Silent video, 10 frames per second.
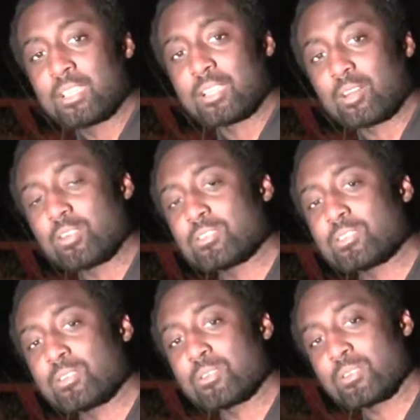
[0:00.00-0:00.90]
And
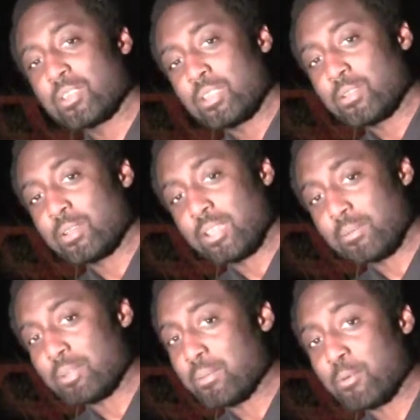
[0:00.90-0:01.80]
also, you can
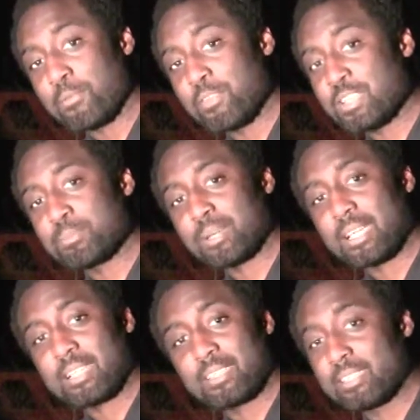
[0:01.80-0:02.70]
hit me up on Facebook
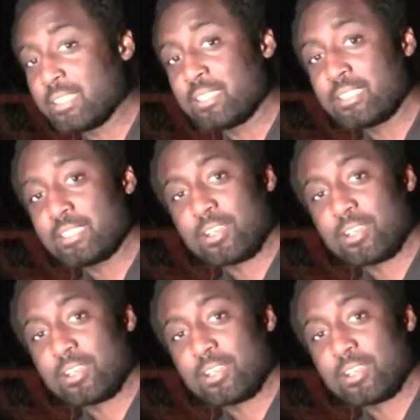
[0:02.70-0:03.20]
at D